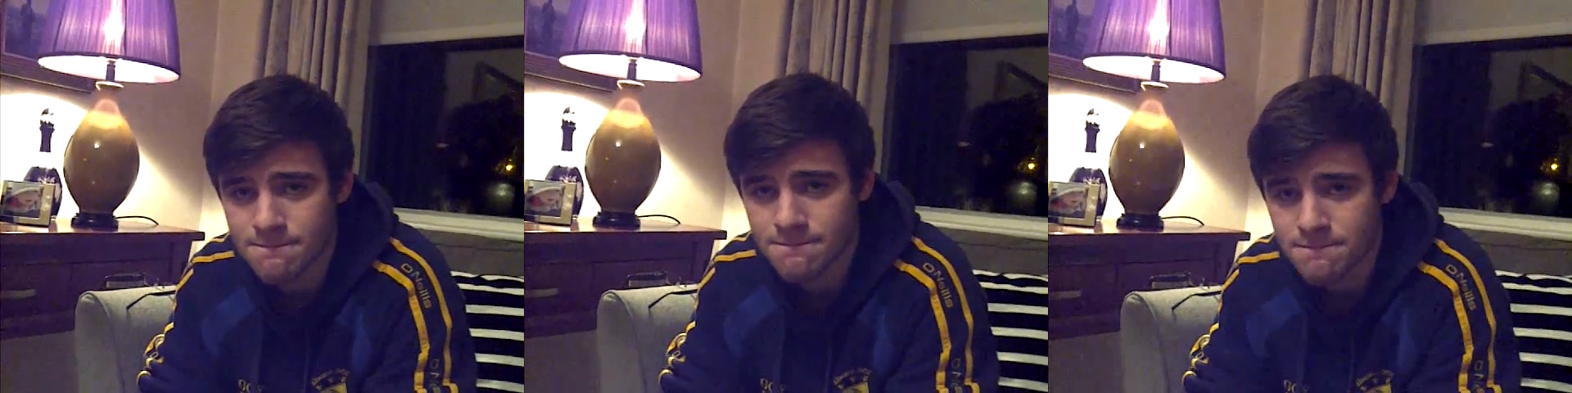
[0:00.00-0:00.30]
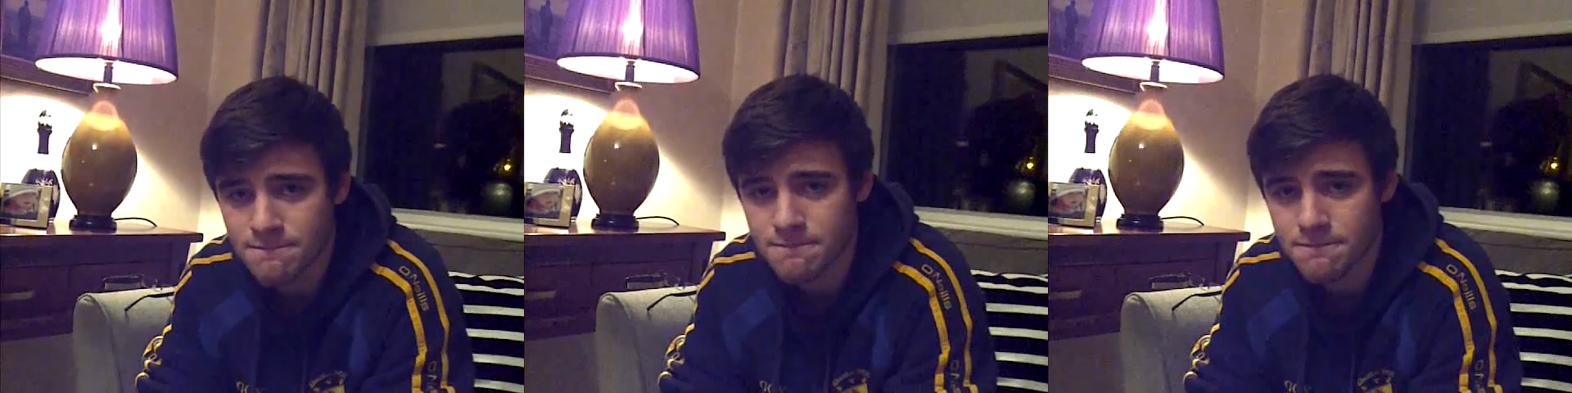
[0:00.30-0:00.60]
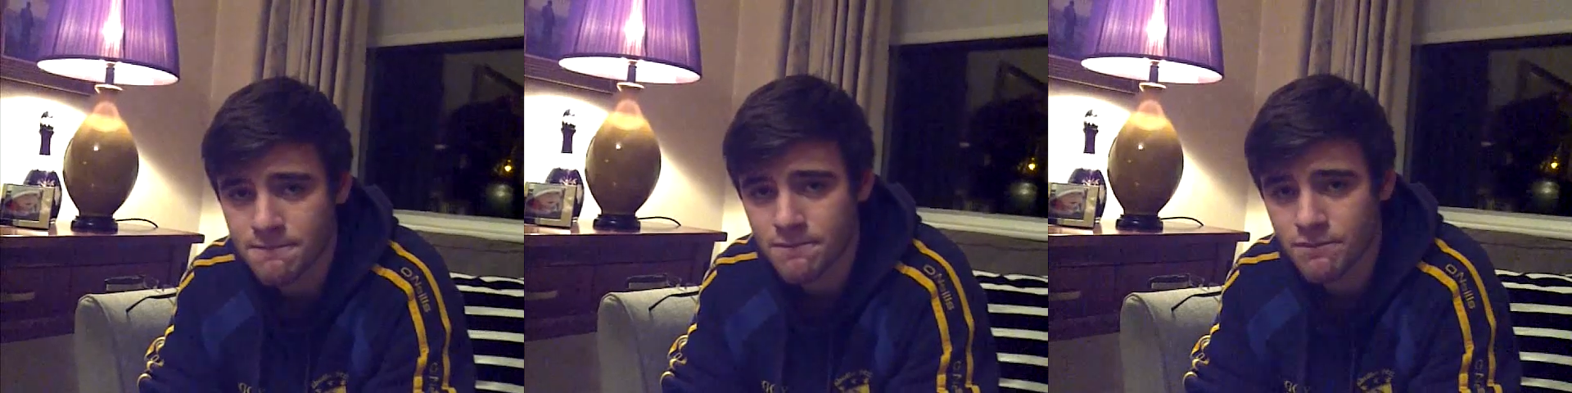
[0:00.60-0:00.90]
having
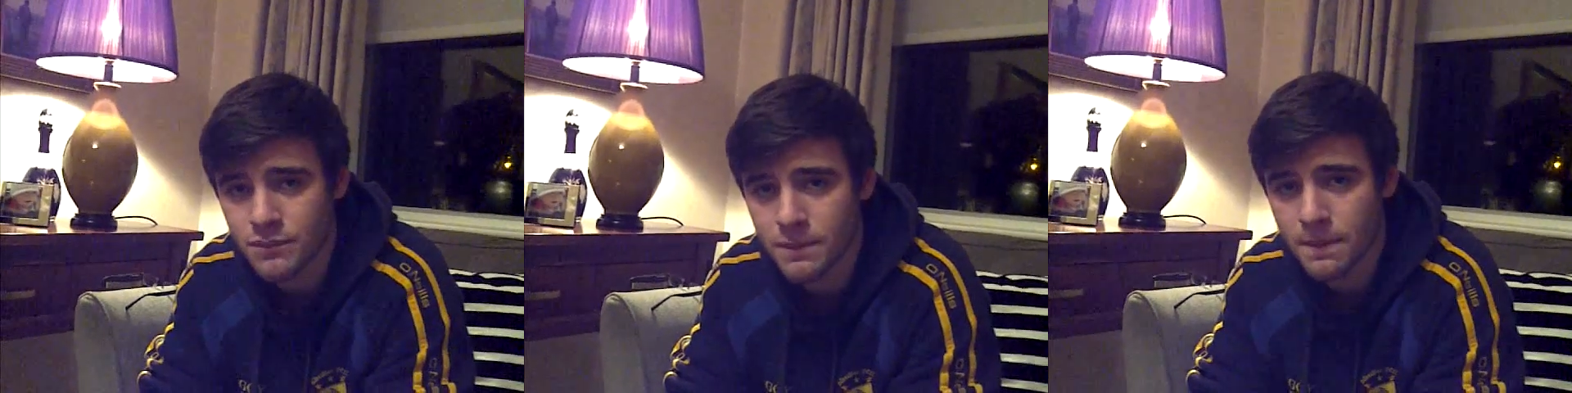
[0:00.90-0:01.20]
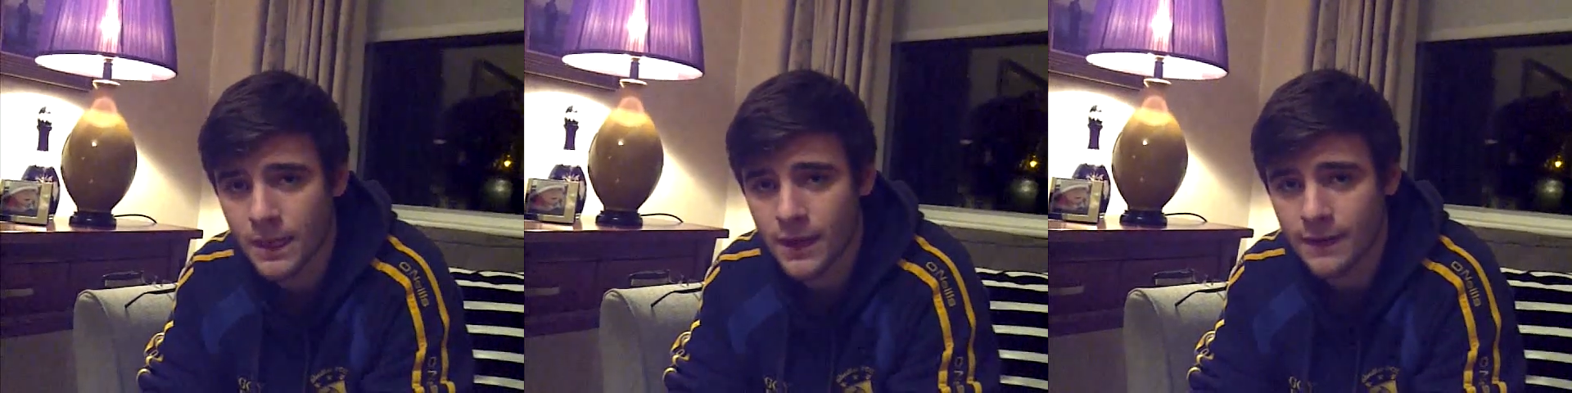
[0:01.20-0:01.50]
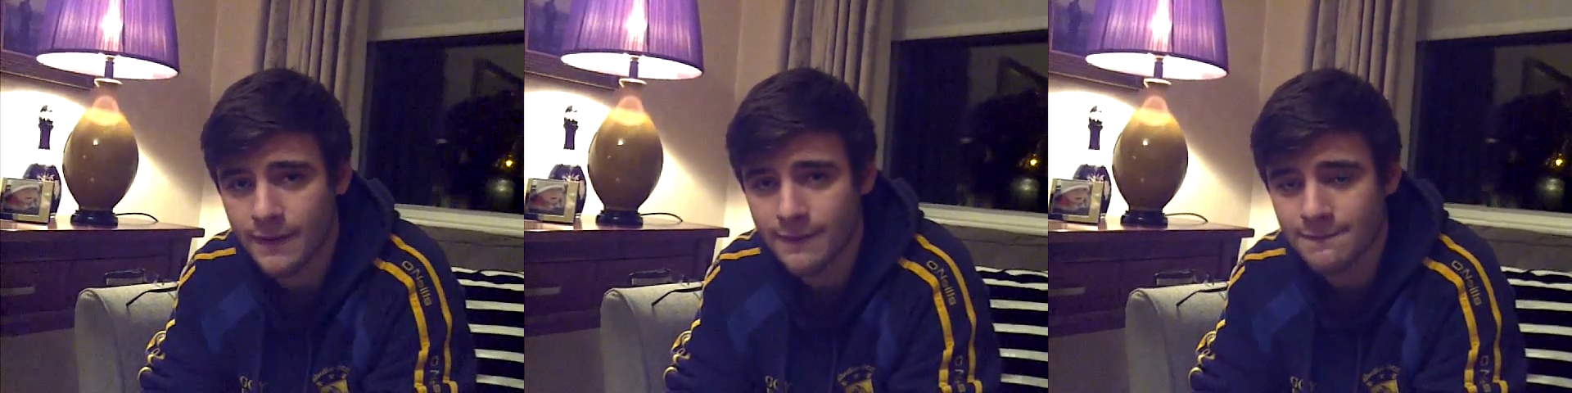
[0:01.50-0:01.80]
impressed the management
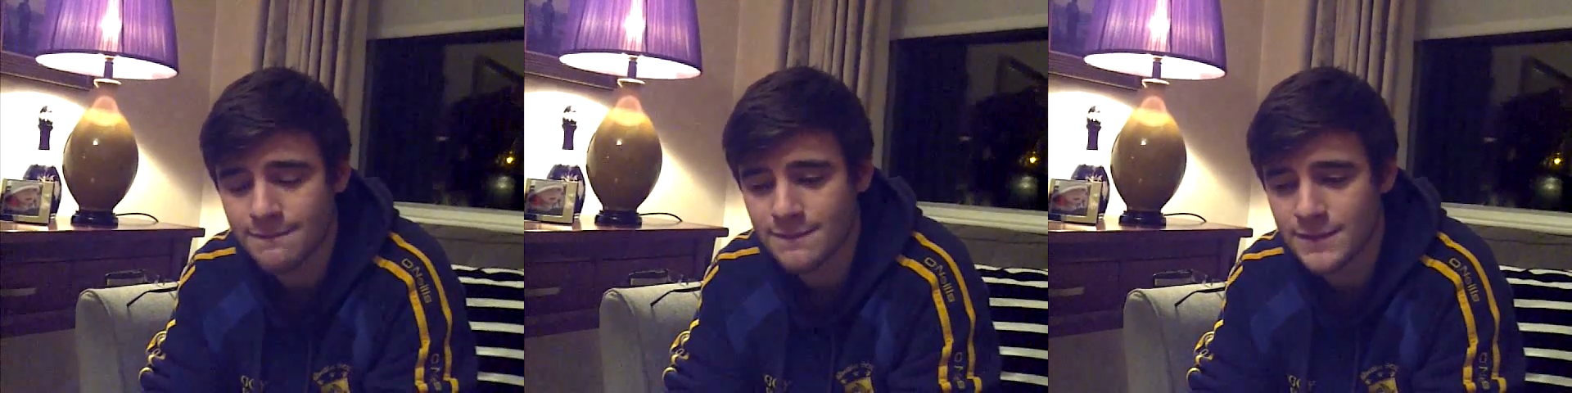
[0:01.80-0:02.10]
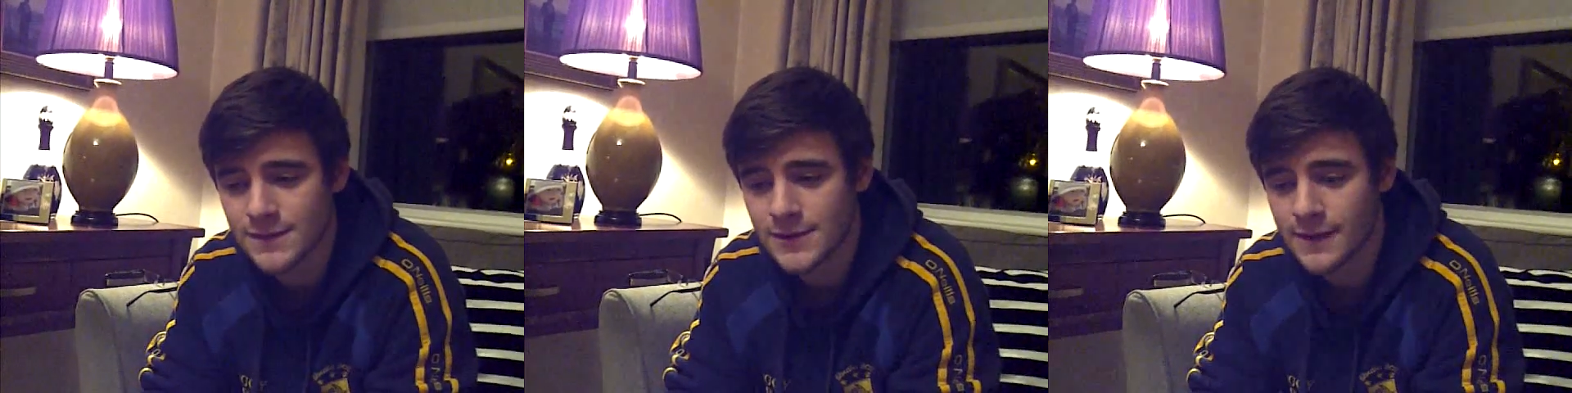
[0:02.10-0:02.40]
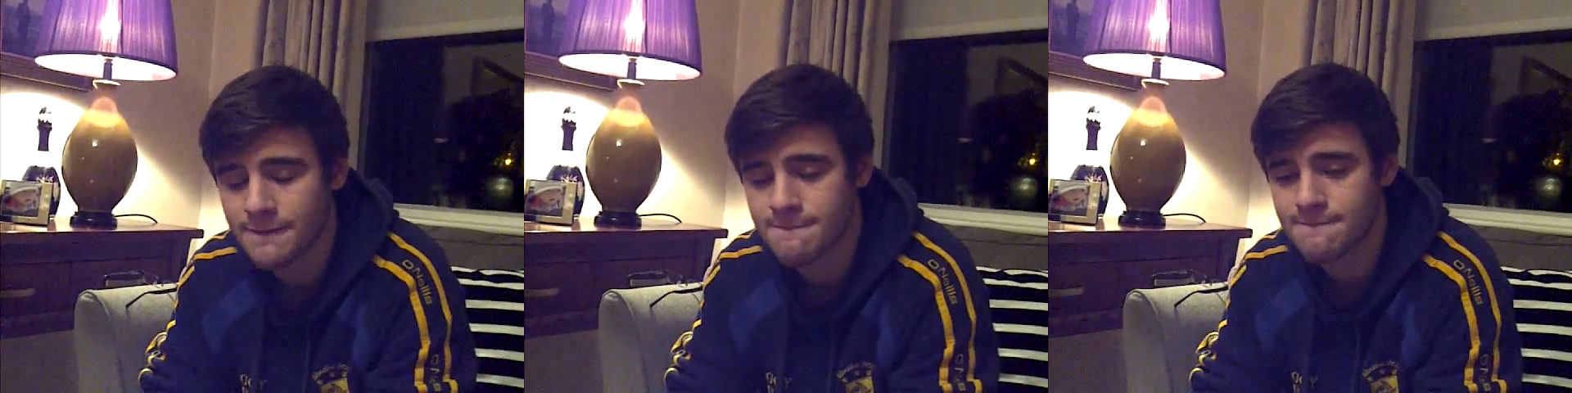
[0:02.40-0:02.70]
team on Sunday
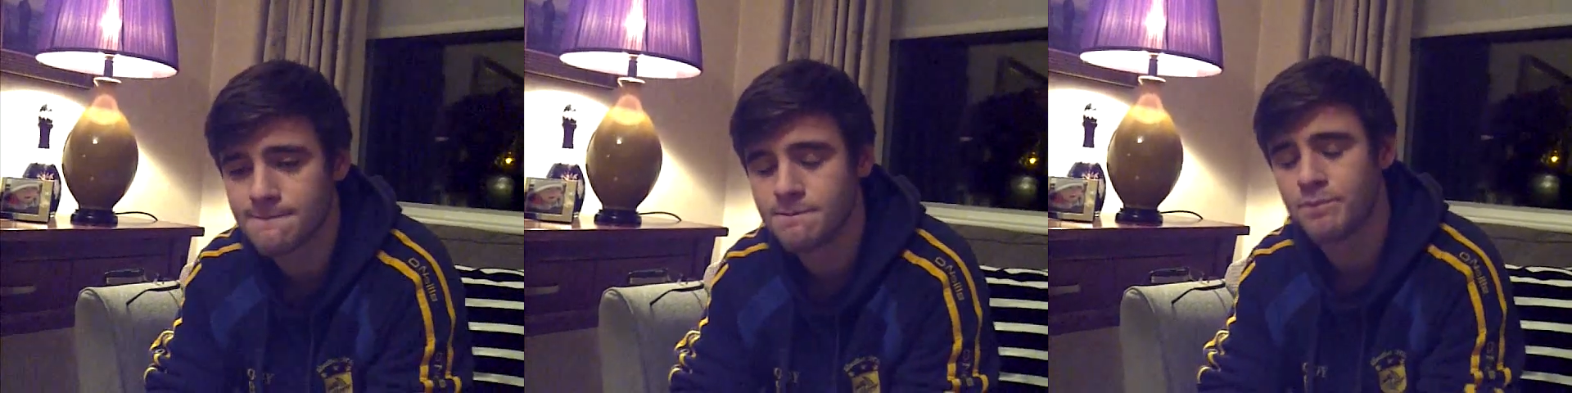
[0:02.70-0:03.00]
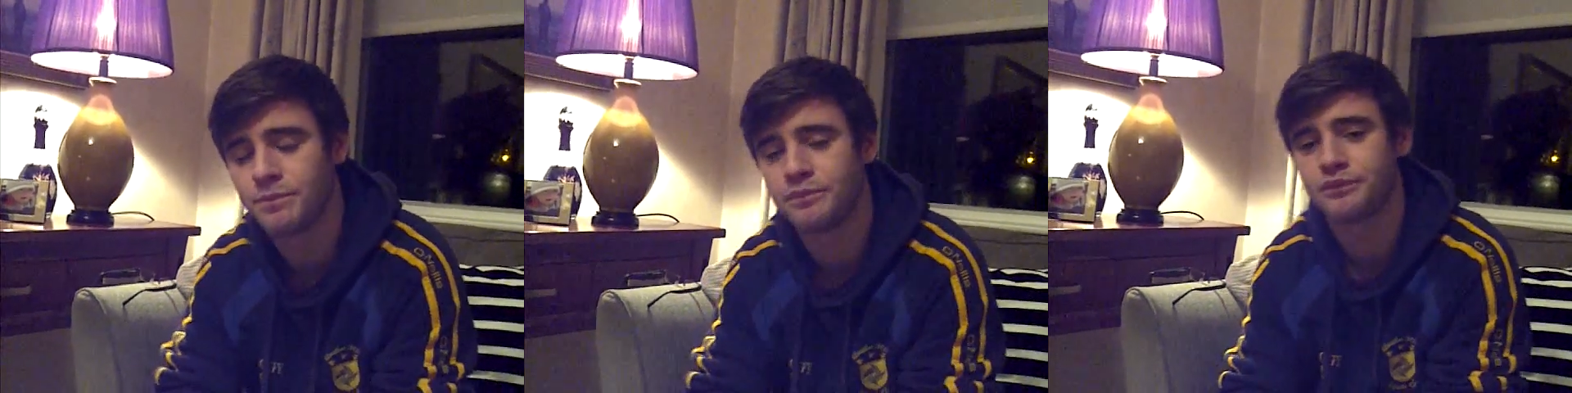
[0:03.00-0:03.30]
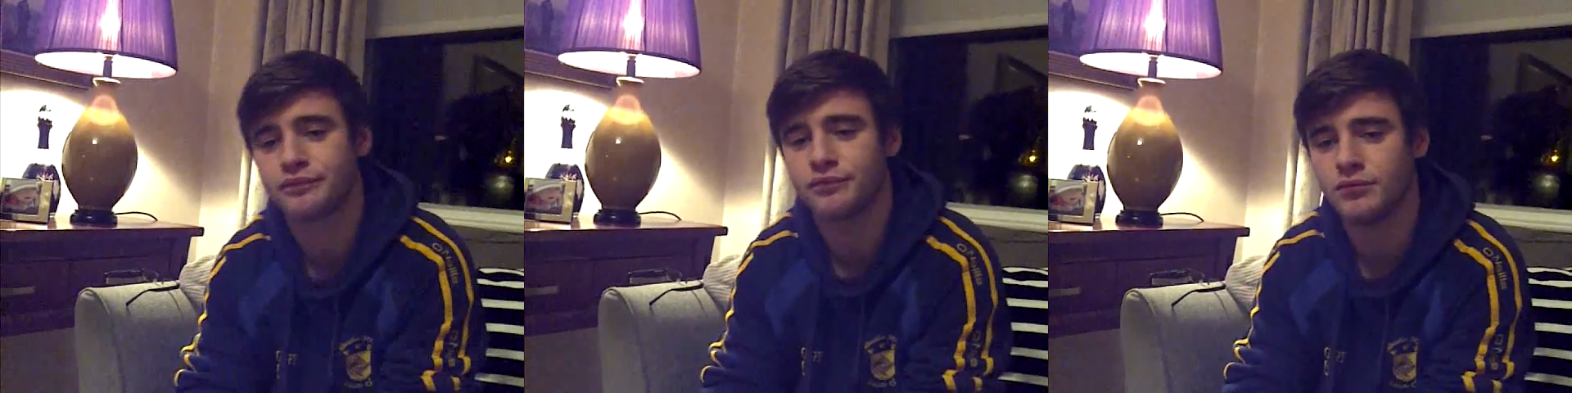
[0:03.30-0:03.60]
past with an
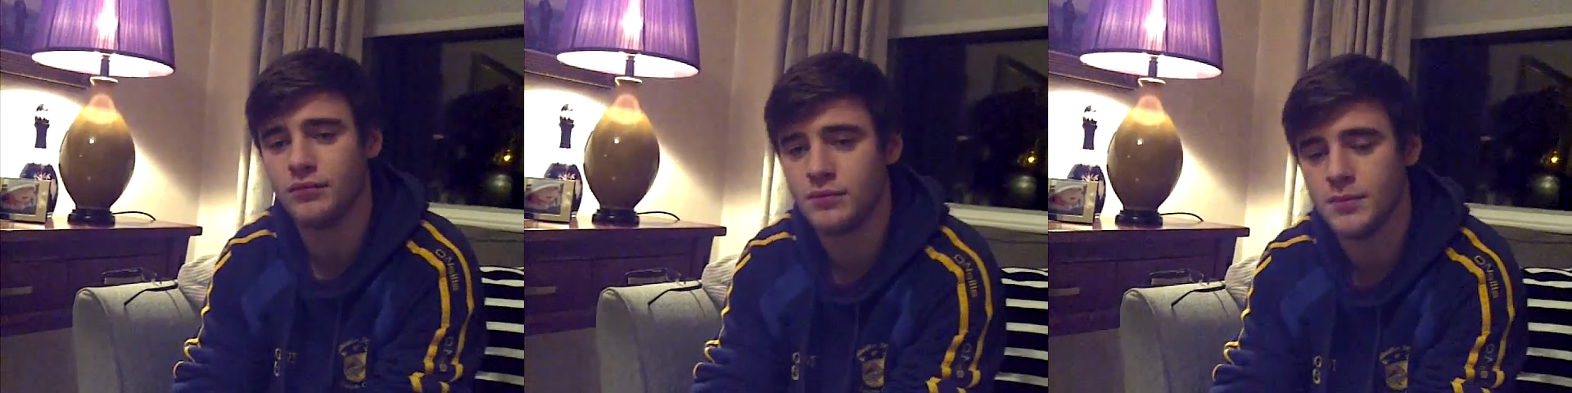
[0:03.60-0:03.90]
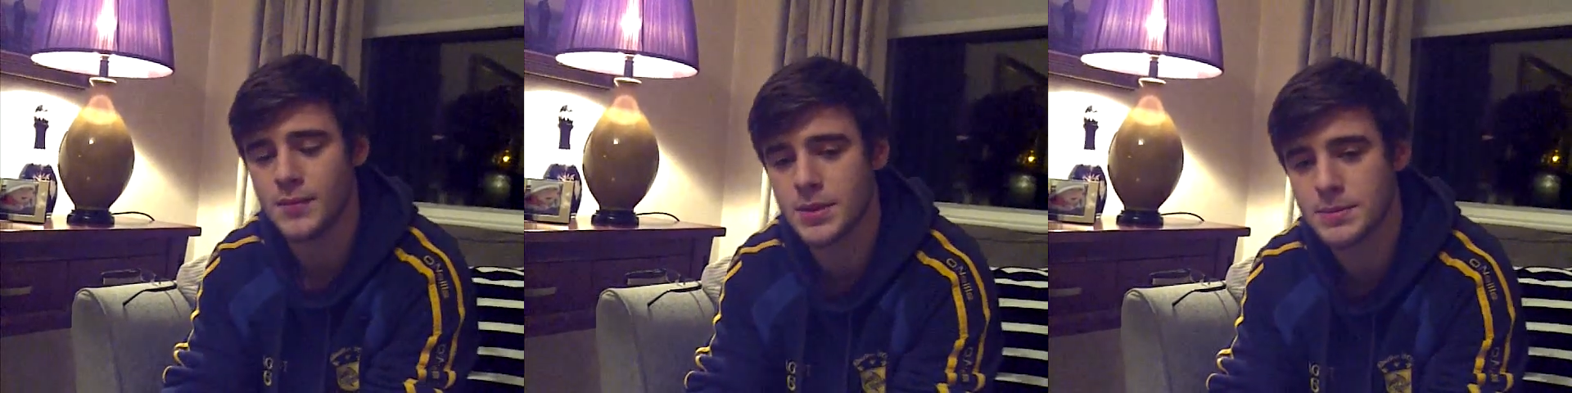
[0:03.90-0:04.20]
industrious display,